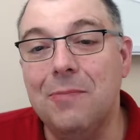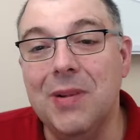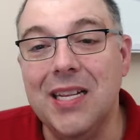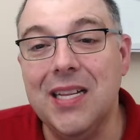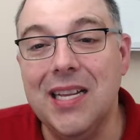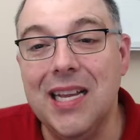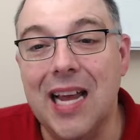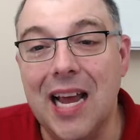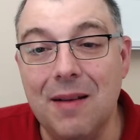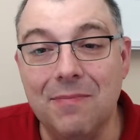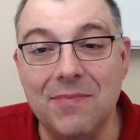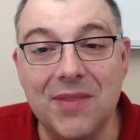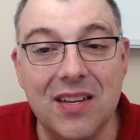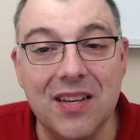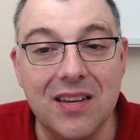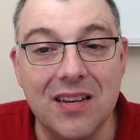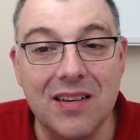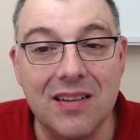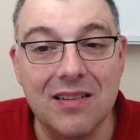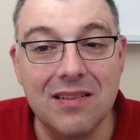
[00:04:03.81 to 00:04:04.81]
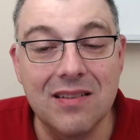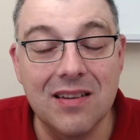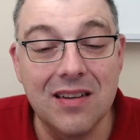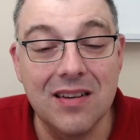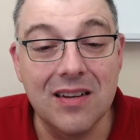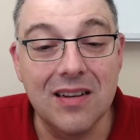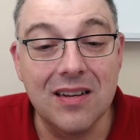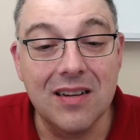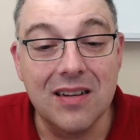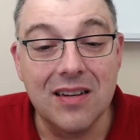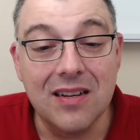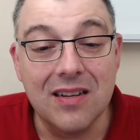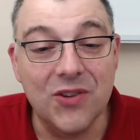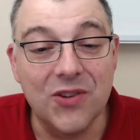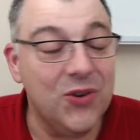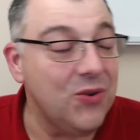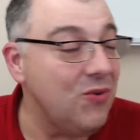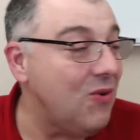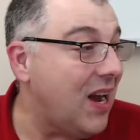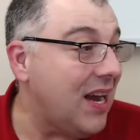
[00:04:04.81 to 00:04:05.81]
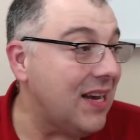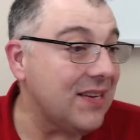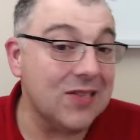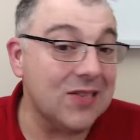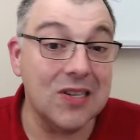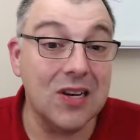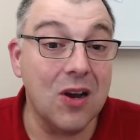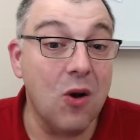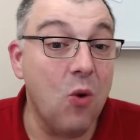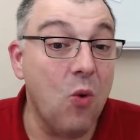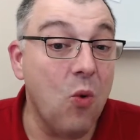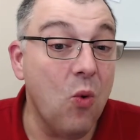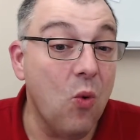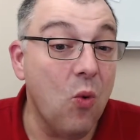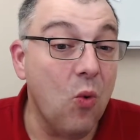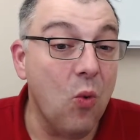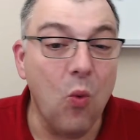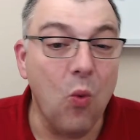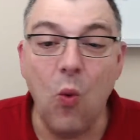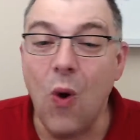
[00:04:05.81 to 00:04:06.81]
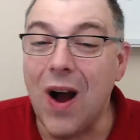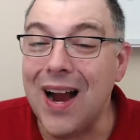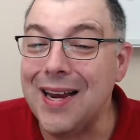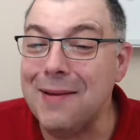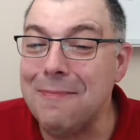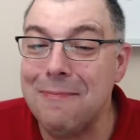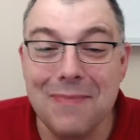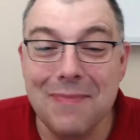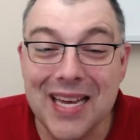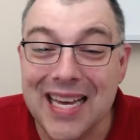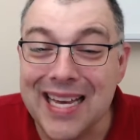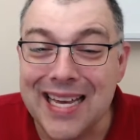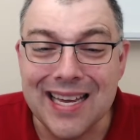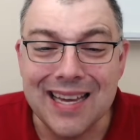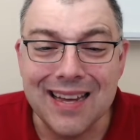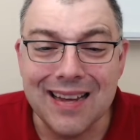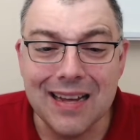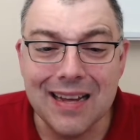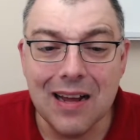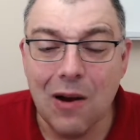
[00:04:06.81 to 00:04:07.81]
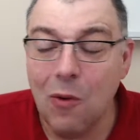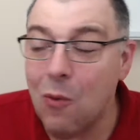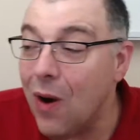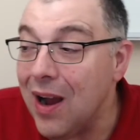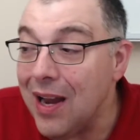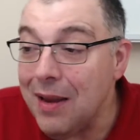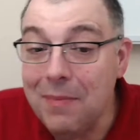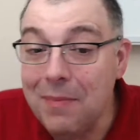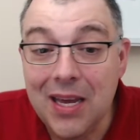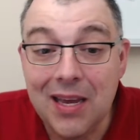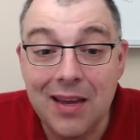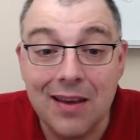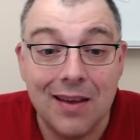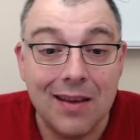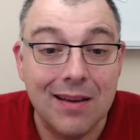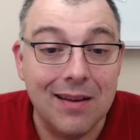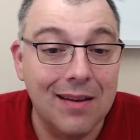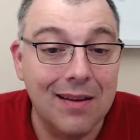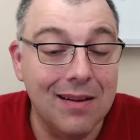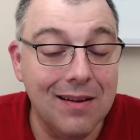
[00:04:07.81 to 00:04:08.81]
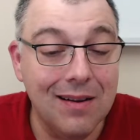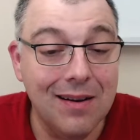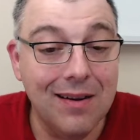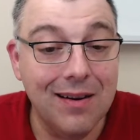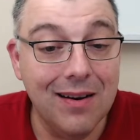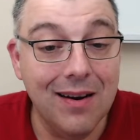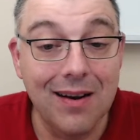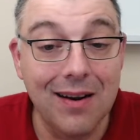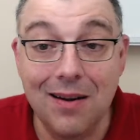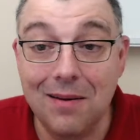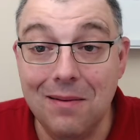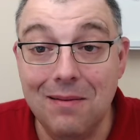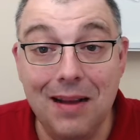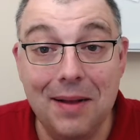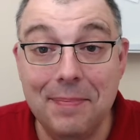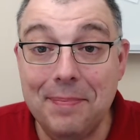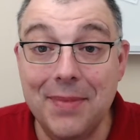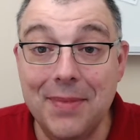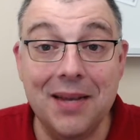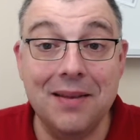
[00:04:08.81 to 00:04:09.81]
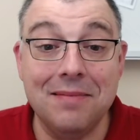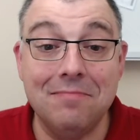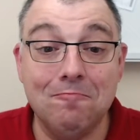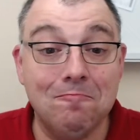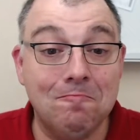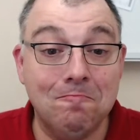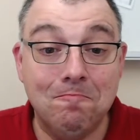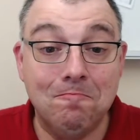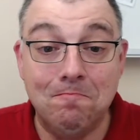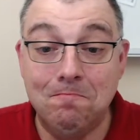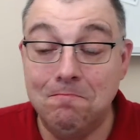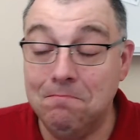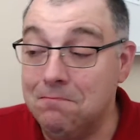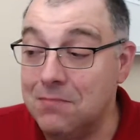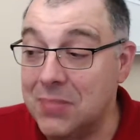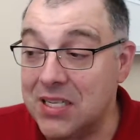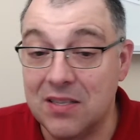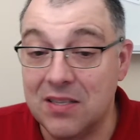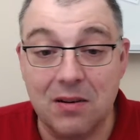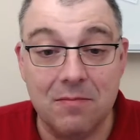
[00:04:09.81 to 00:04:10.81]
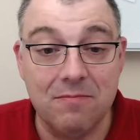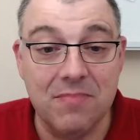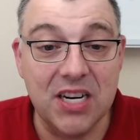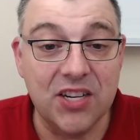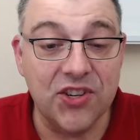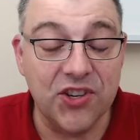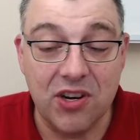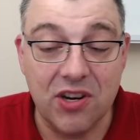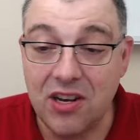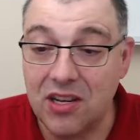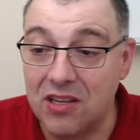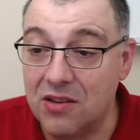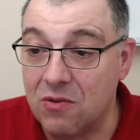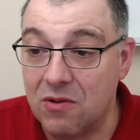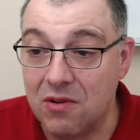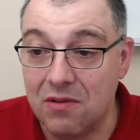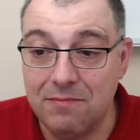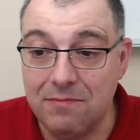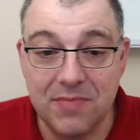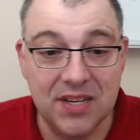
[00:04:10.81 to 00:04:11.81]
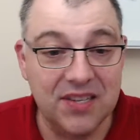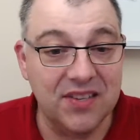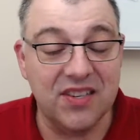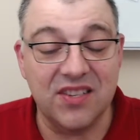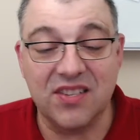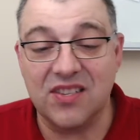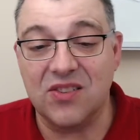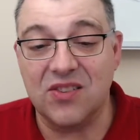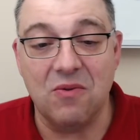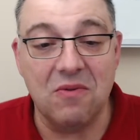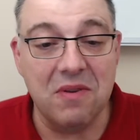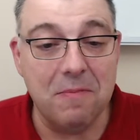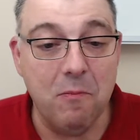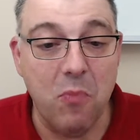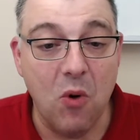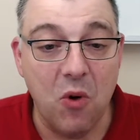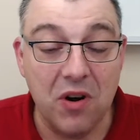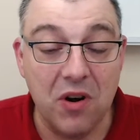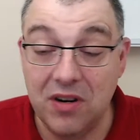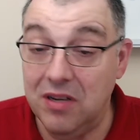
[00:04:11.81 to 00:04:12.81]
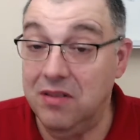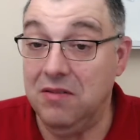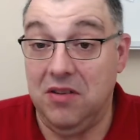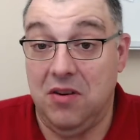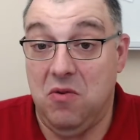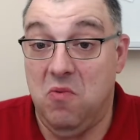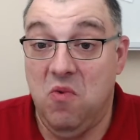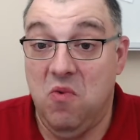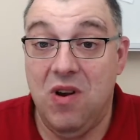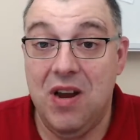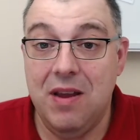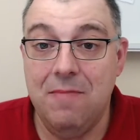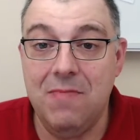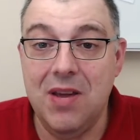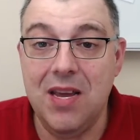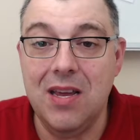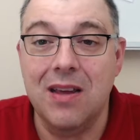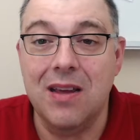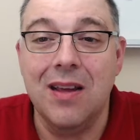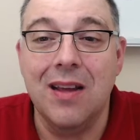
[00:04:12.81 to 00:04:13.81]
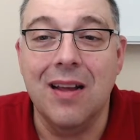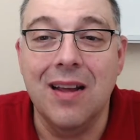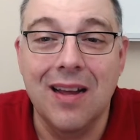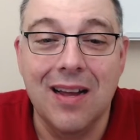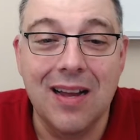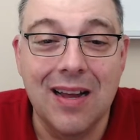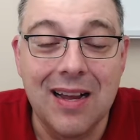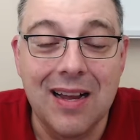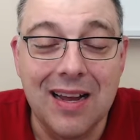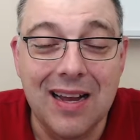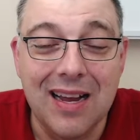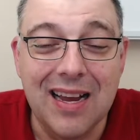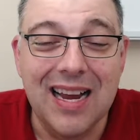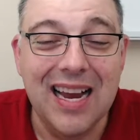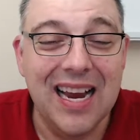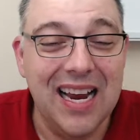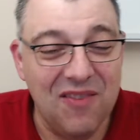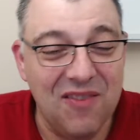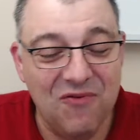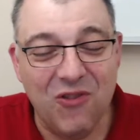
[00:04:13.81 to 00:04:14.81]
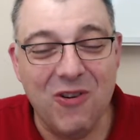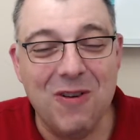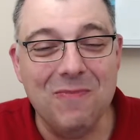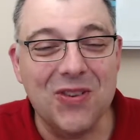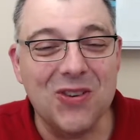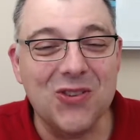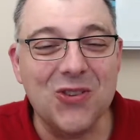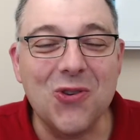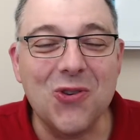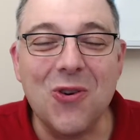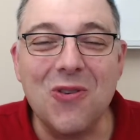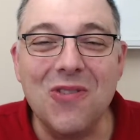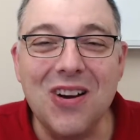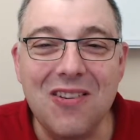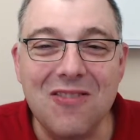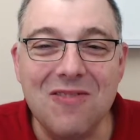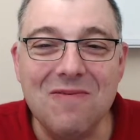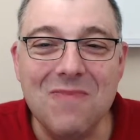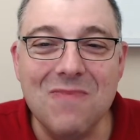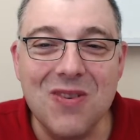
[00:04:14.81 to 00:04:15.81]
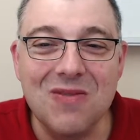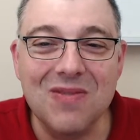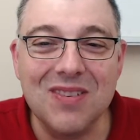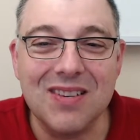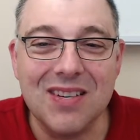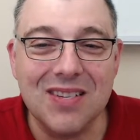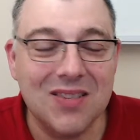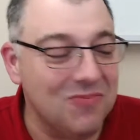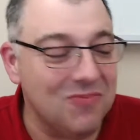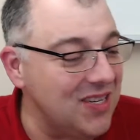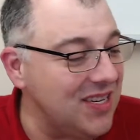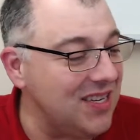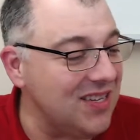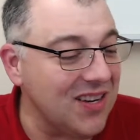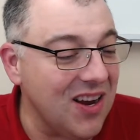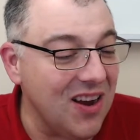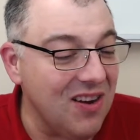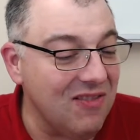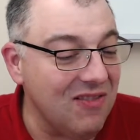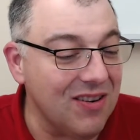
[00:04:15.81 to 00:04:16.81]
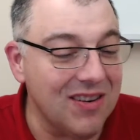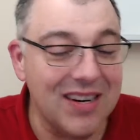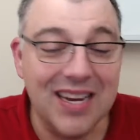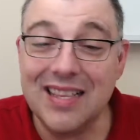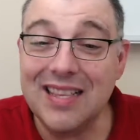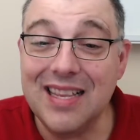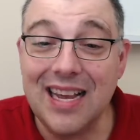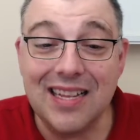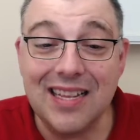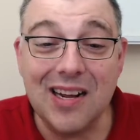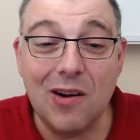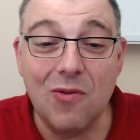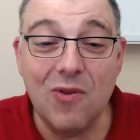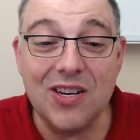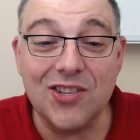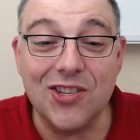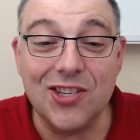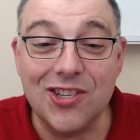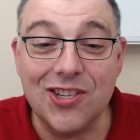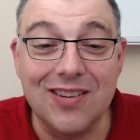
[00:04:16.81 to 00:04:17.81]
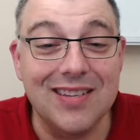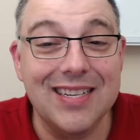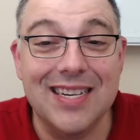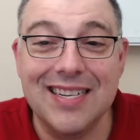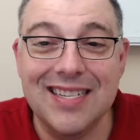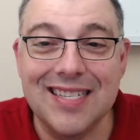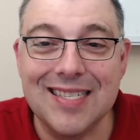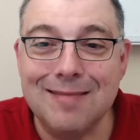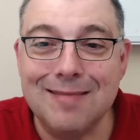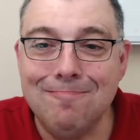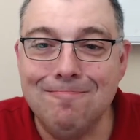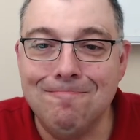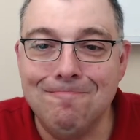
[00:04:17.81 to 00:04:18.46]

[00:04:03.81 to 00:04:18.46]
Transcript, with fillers: be tempted to ask, why me? Why me? You know, I'm not Mr. Big Shot or Mrs. So Important, so why me? And from the story of Moses, we discover that that question is